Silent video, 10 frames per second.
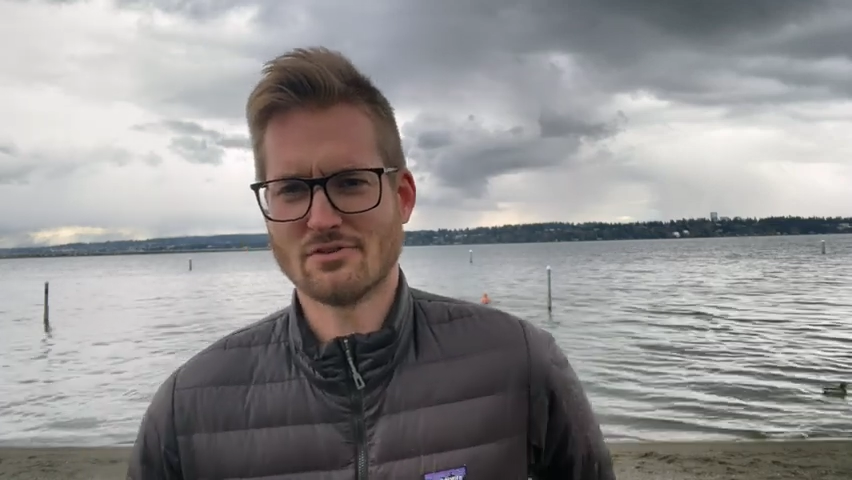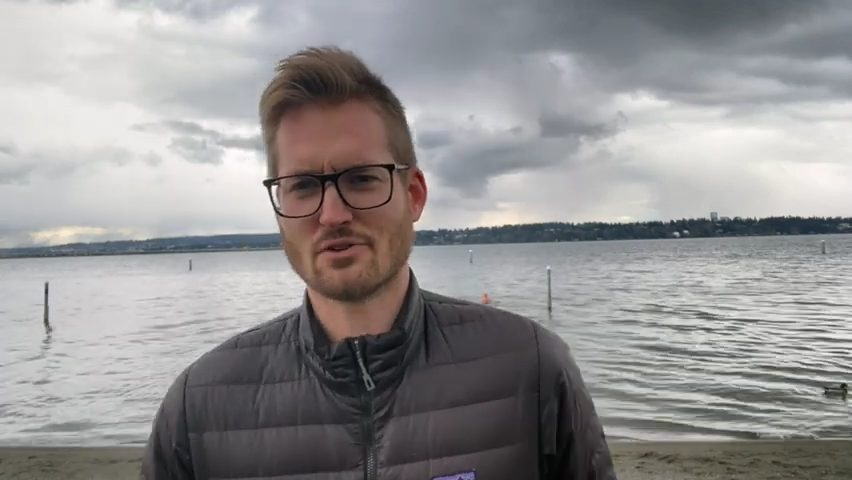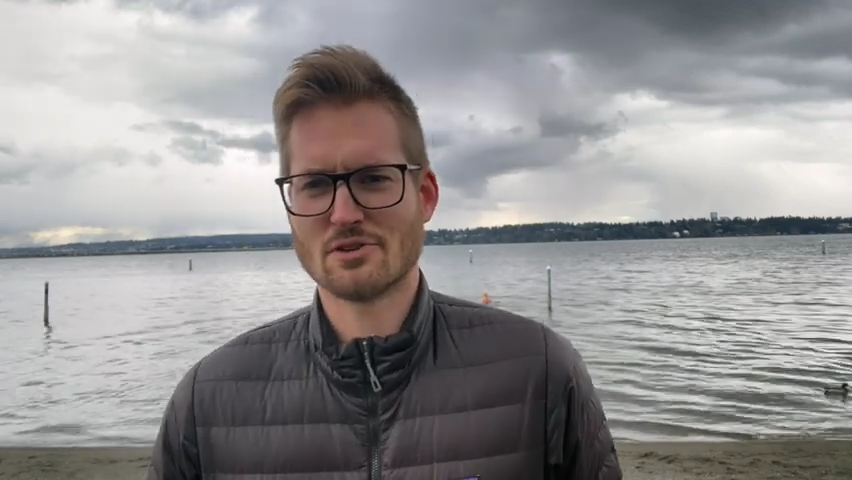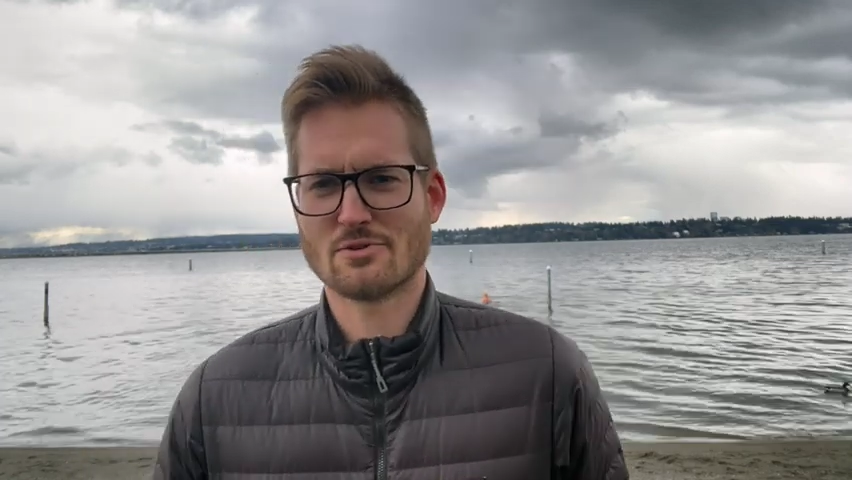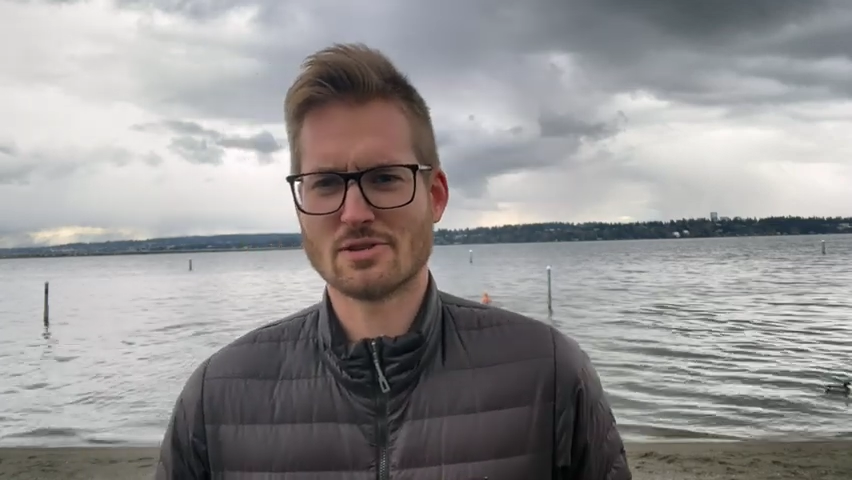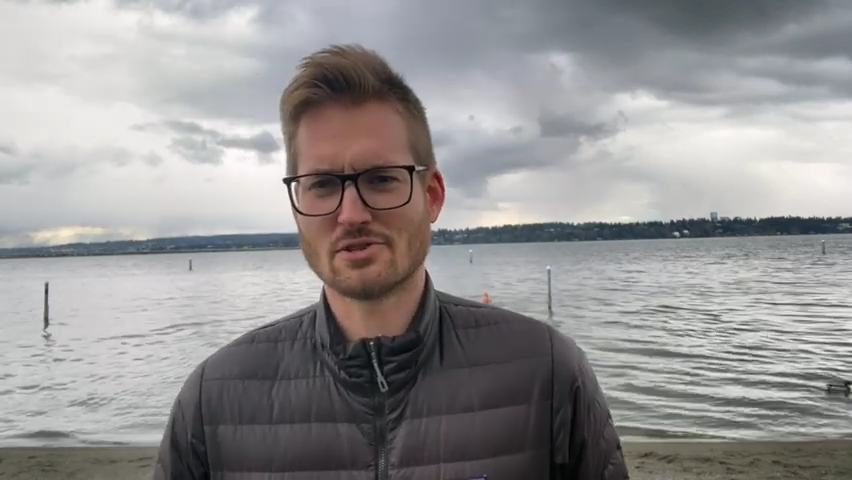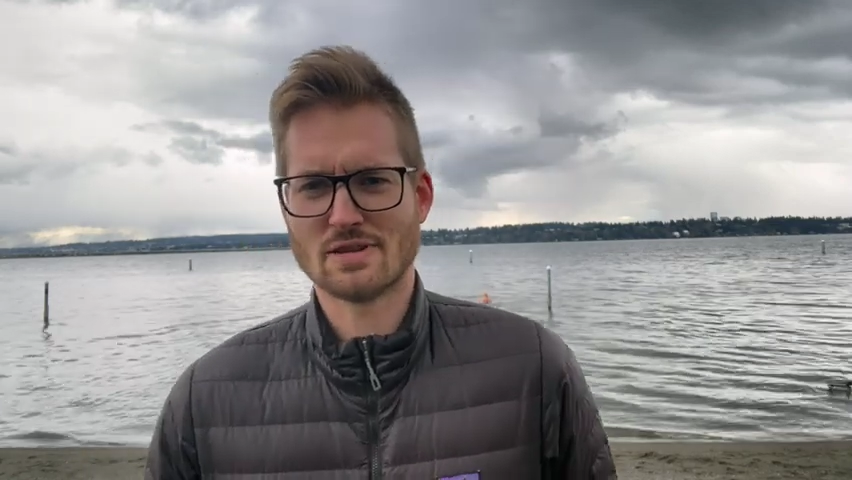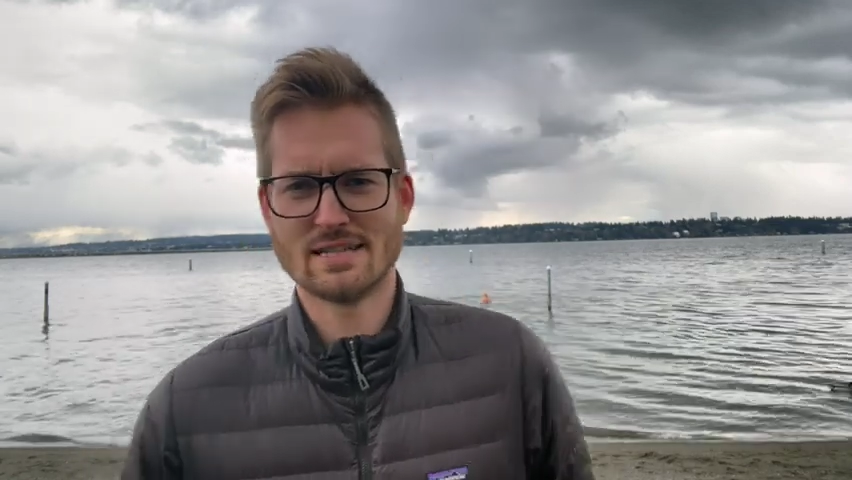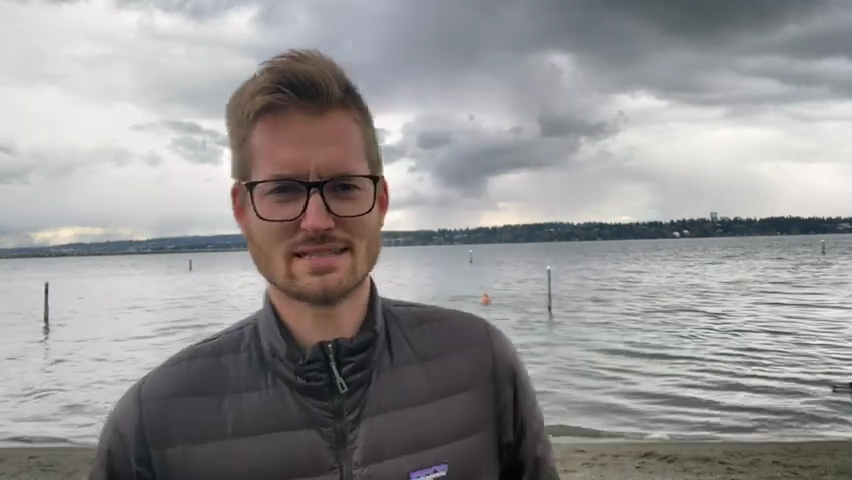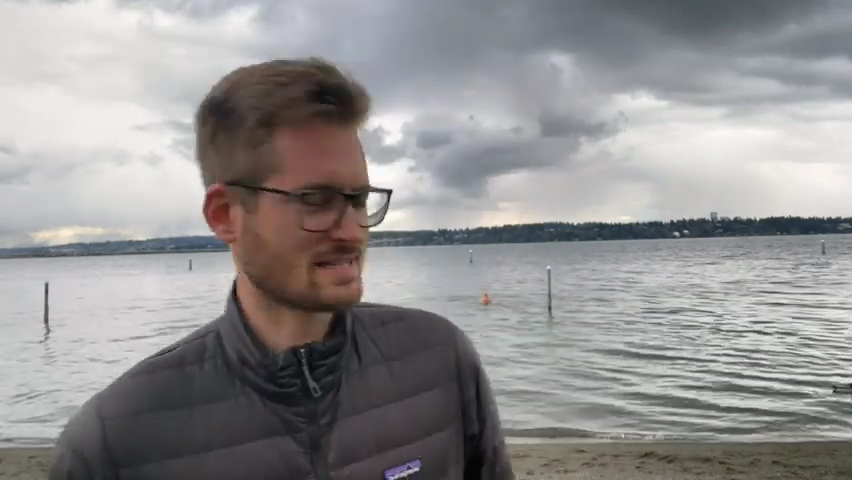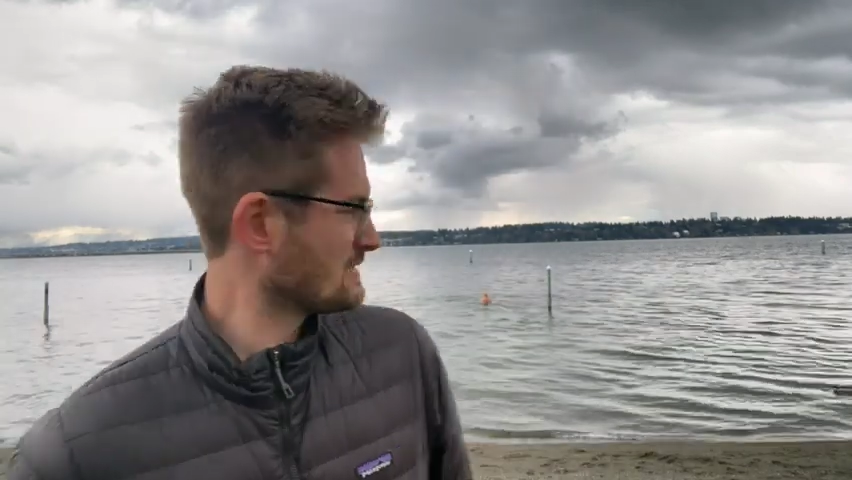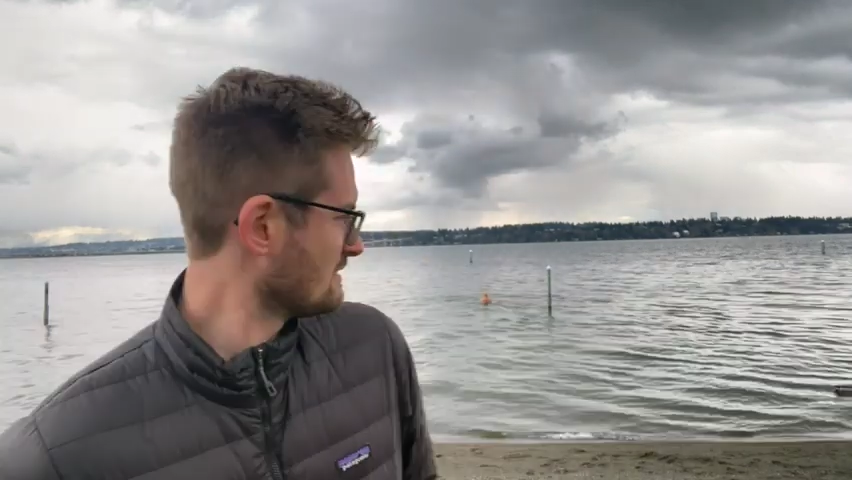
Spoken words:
for the retreat.